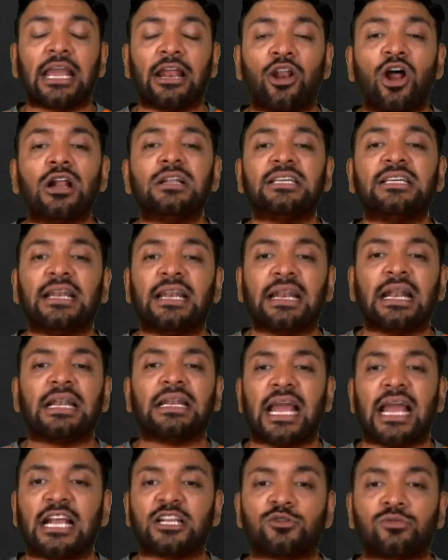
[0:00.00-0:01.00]
cannot
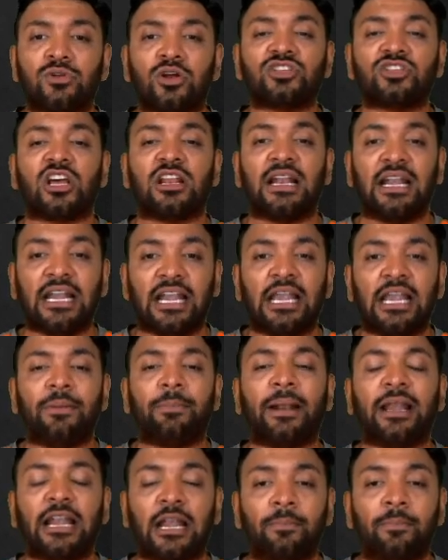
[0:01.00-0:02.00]
generate cash flows on an
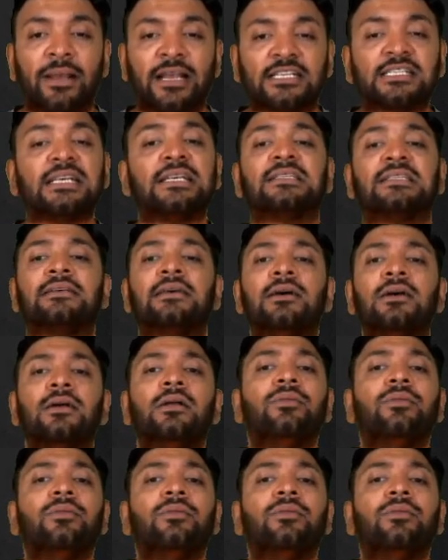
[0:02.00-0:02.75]
independent basis,